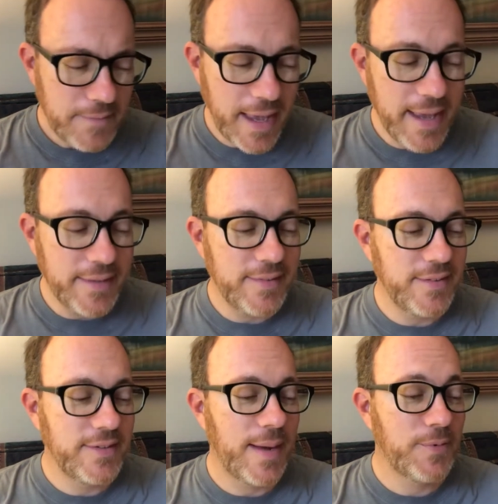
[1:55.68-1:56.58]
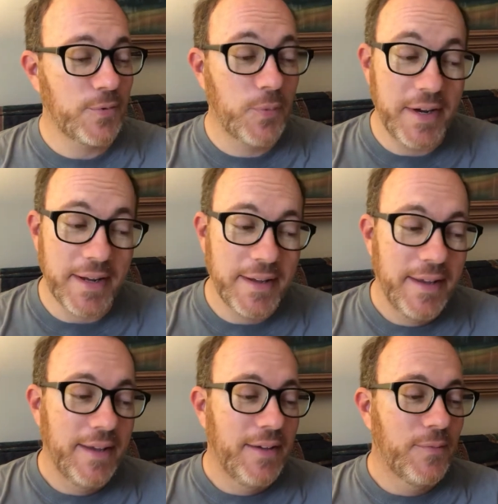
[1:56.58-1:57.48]
Exodus chapter 20,
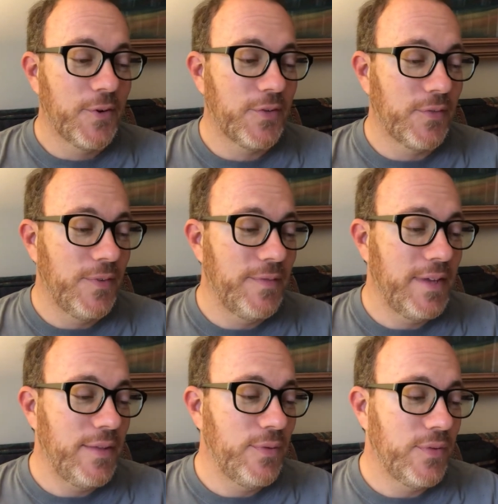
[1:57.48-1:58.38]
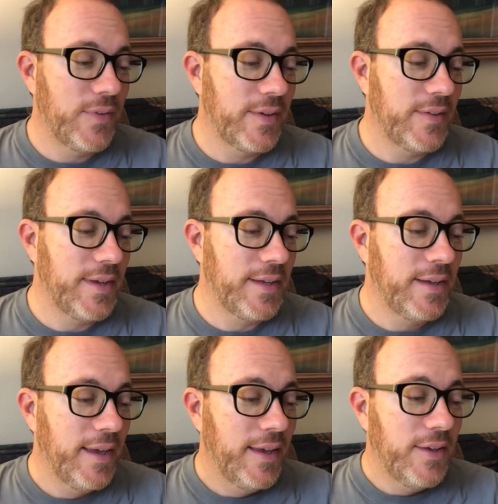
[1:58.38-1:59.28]
verses 15 through 16.
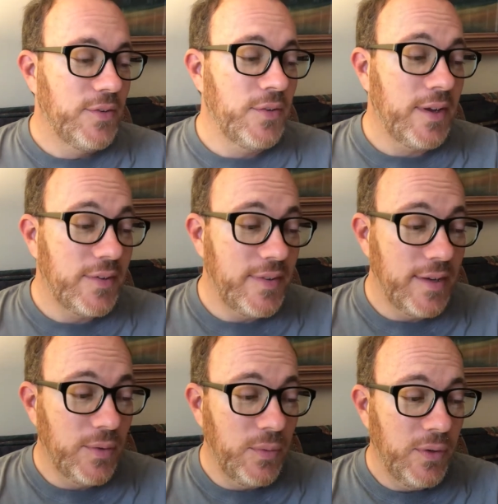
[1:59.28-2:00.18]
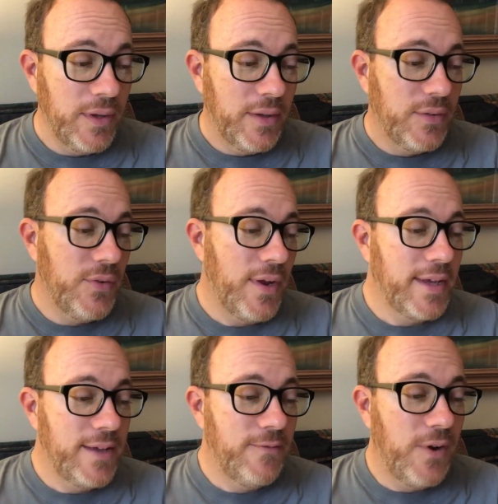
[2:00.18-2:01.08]
Do not steal. Do not
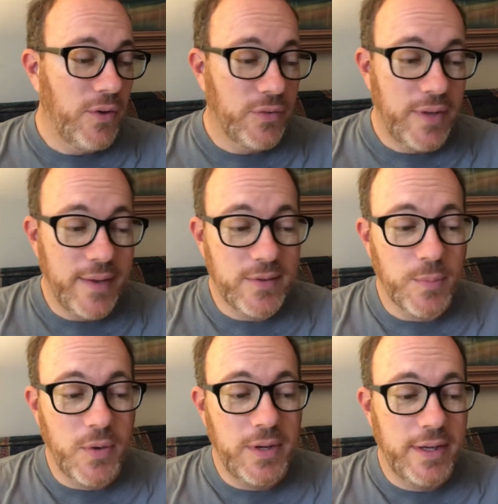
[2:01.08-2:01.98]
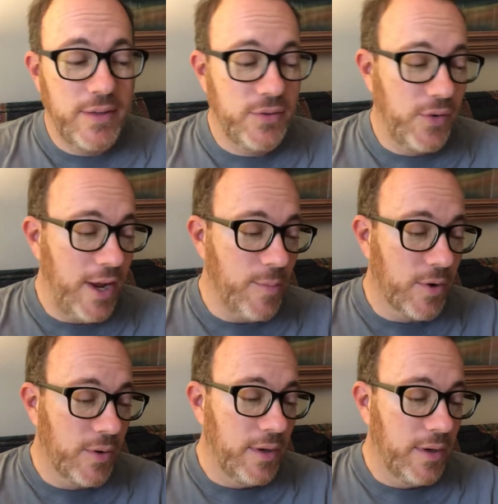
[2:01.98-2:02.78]
give false testimony against your neighbor.